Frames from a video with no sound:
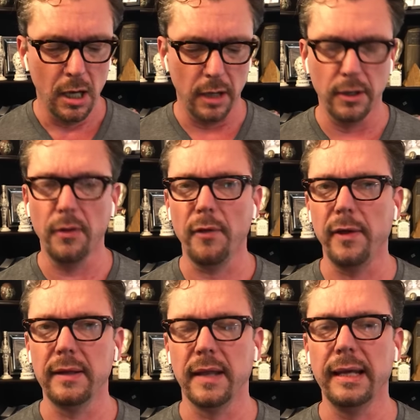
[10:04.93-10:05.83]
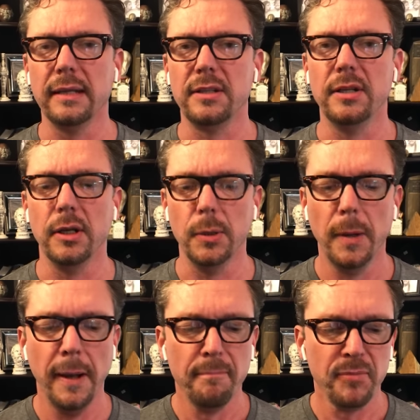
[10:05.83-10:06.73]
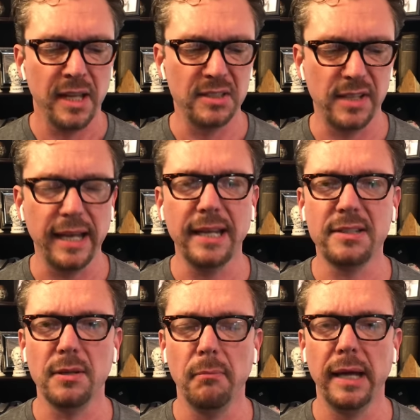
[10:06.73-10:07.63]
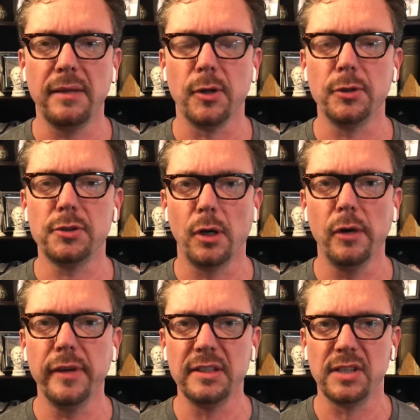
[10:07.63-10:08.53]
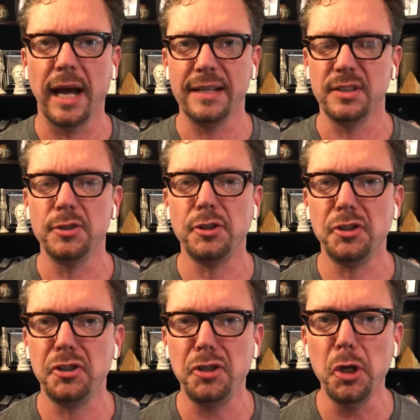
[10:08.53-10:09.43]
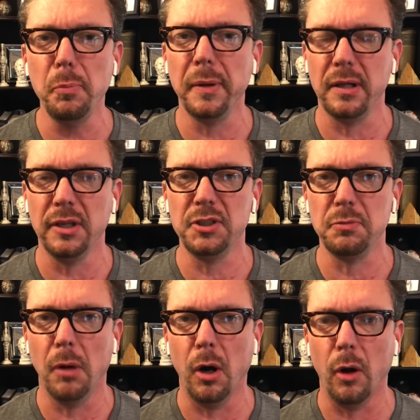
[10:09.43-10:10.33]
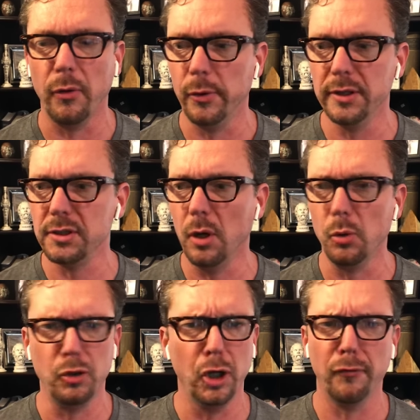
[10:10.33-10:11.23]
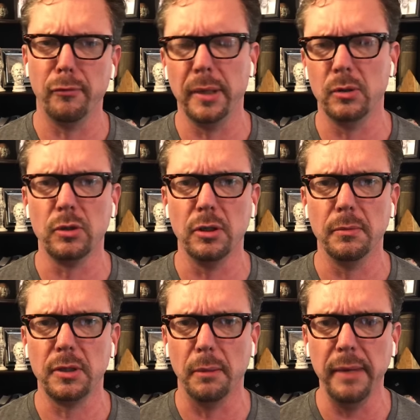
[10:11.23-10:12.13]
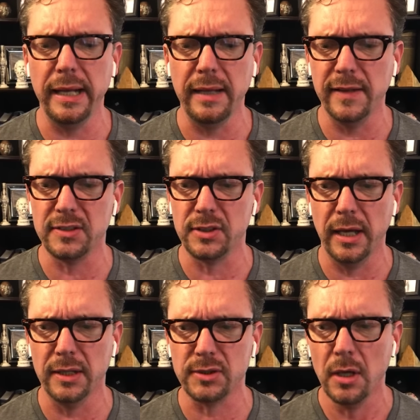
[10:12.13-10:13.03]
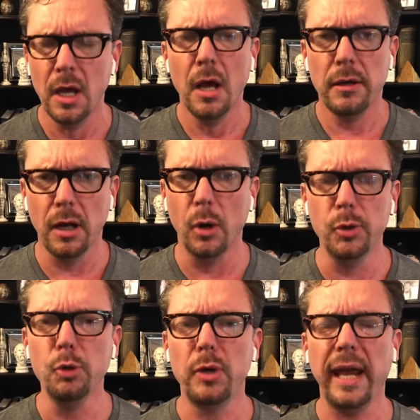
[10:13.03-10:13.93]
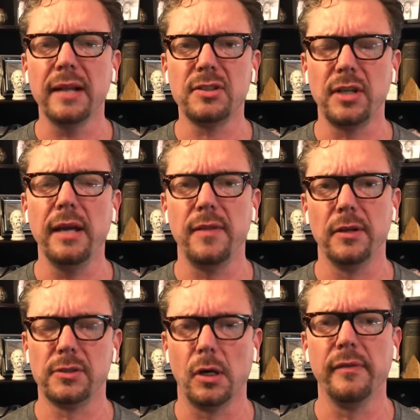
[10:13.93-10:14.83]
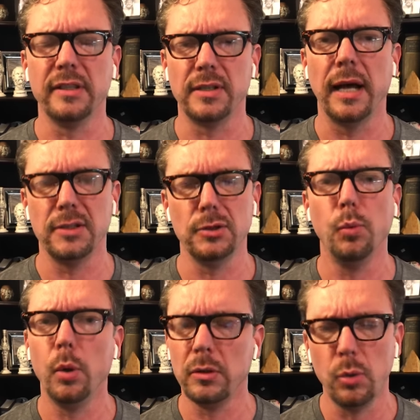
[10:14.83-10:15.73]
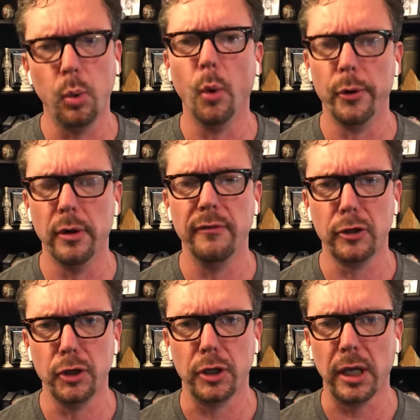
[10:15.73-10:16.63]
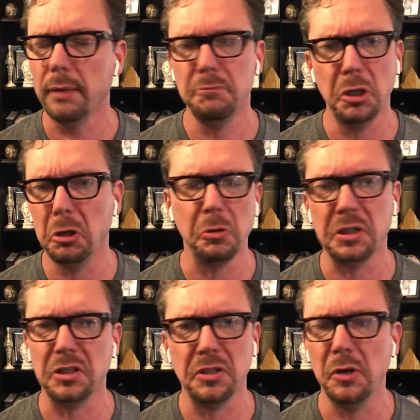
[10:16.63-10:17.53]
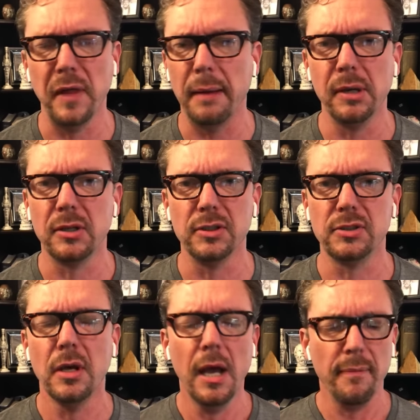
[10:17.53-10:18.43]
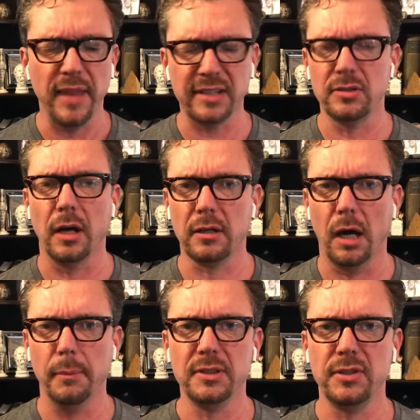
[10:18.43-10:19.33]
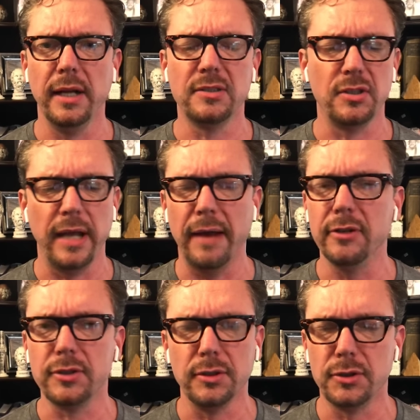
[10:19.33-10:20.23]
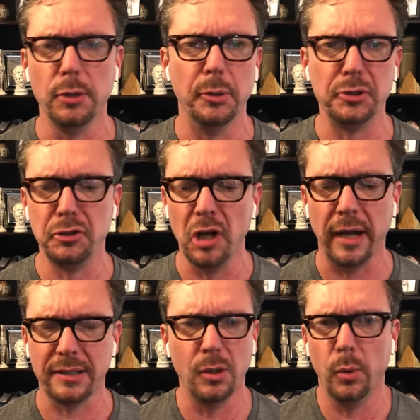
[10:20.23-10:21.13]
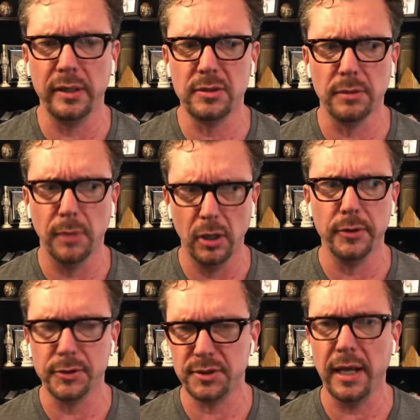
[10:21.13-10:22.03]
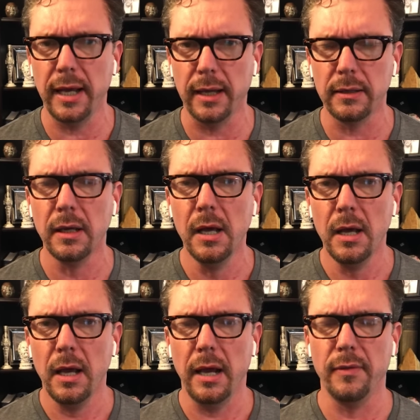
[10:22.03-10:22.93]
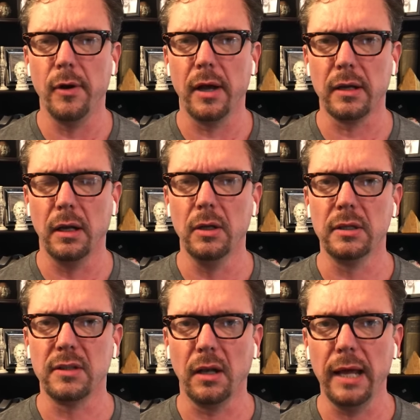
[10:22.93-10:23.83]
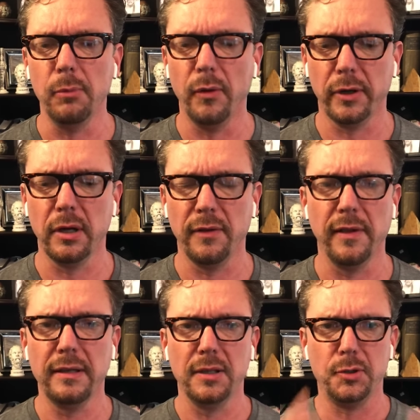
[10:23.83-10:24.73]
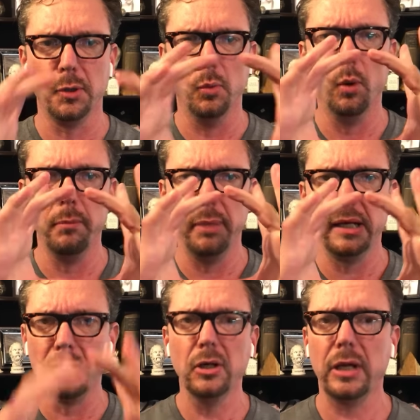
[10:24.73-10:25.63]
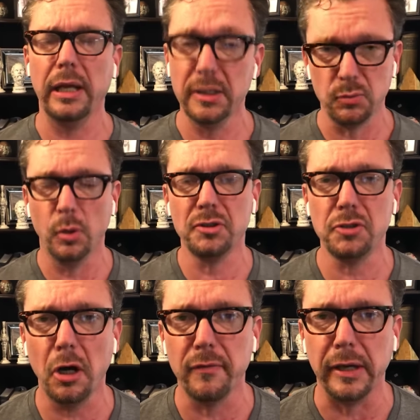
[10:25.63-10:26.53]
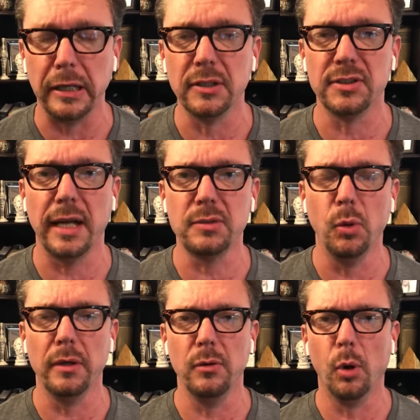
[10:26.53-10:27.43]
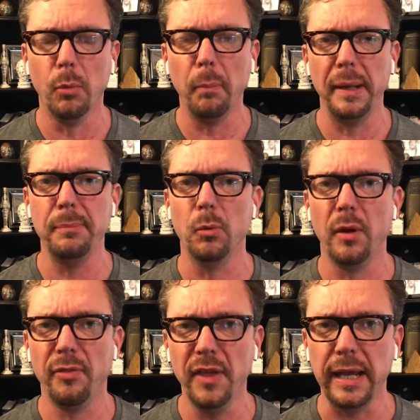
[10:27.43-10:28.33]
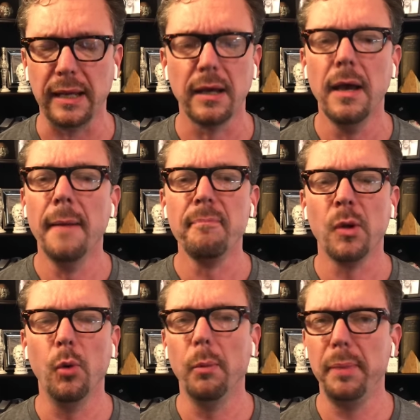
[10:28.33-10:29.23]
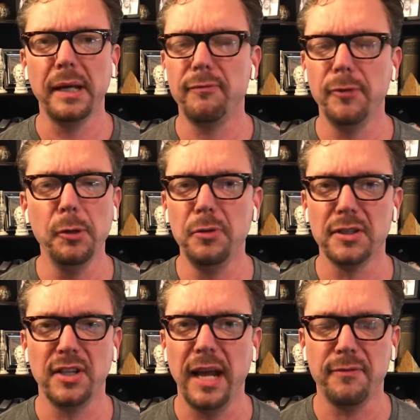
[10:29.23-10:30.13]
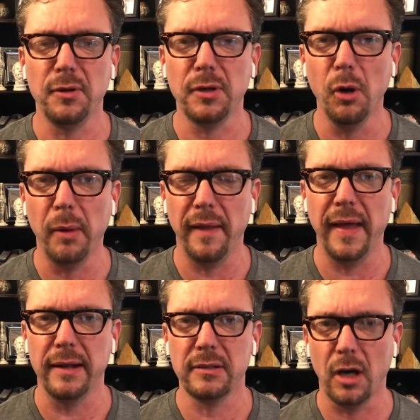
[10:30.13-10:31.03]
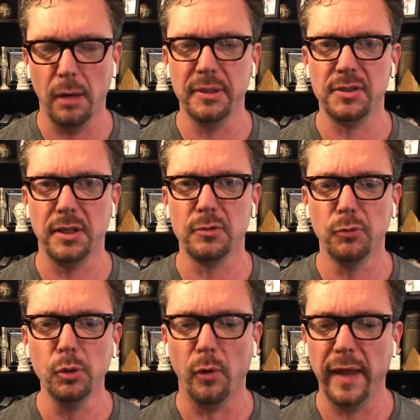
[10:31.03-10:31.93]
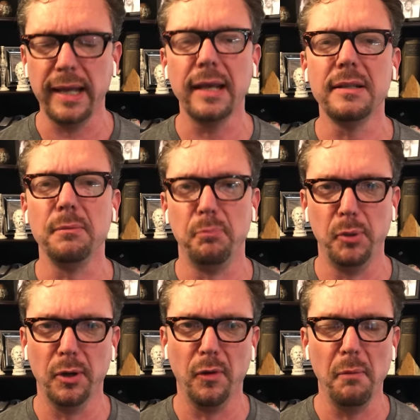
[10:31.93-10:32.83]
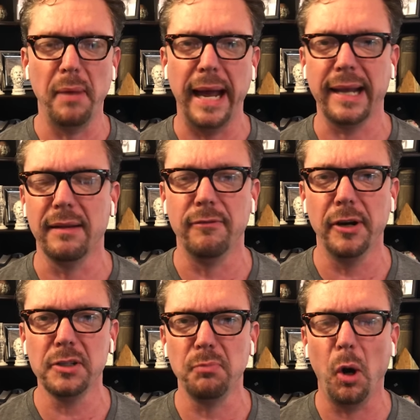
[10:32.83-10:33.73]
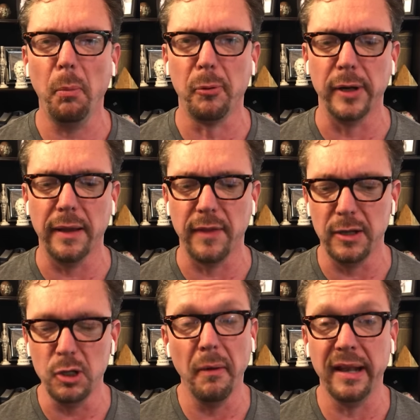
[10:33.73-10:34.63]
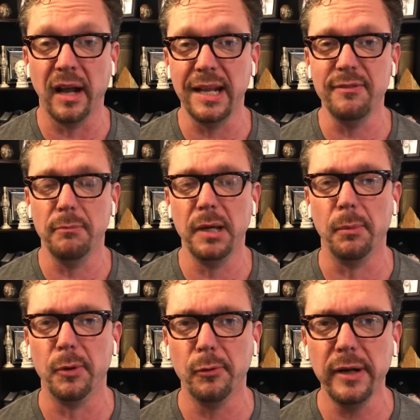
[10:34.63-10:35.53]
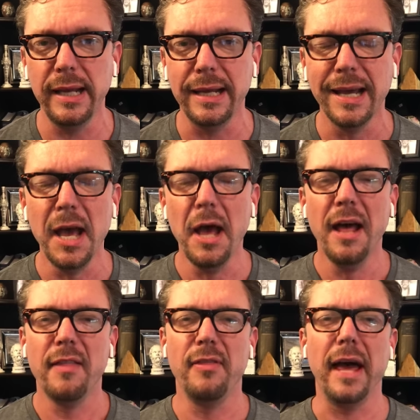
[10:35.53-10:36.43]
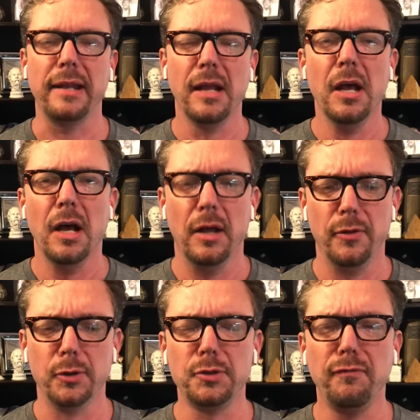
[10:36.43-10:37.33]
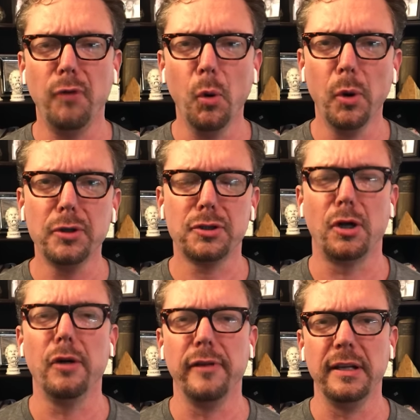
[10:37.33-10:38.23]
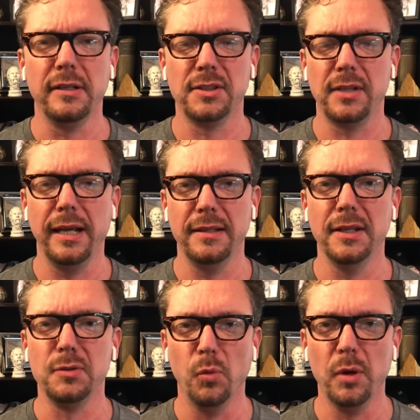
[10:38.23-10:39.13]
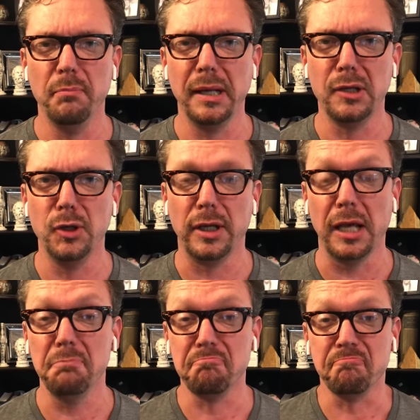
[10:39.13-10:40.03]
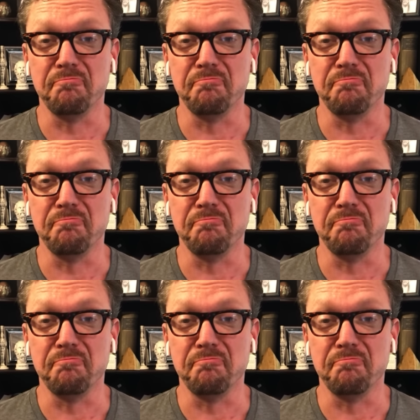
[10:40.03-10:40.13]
Another thing they get to do is they get to make their serving sizes stupidly small. There is no governmental co- committee that says, no, you can't say that a serving size is one quarter of a cookie. You don't get to do that because that's not common sense. The average consumer is not going to understand, and they're not going to look at the label. They're going to think that your one big cookie is one serving because that's what normal people would think. Well, big food doesn't have to go by that common sense rule. They can put on the back in very small print that you may not even be able to read that there's four servings in this one big cookie.